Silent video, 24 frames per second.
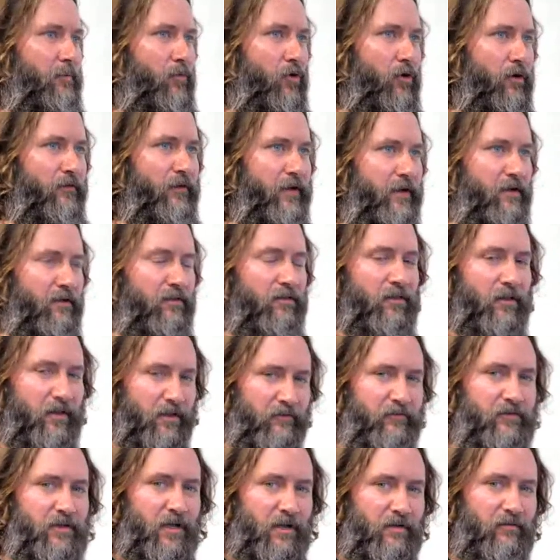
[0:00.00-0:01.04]
bit more of like a
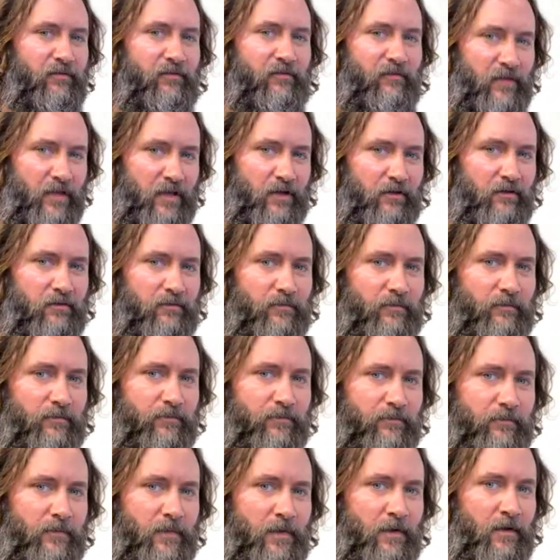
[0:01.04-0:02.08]
lived in feel.
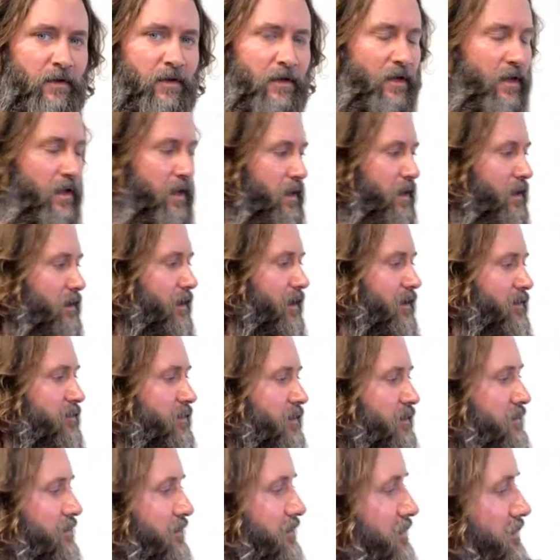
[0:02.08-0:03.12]
And I think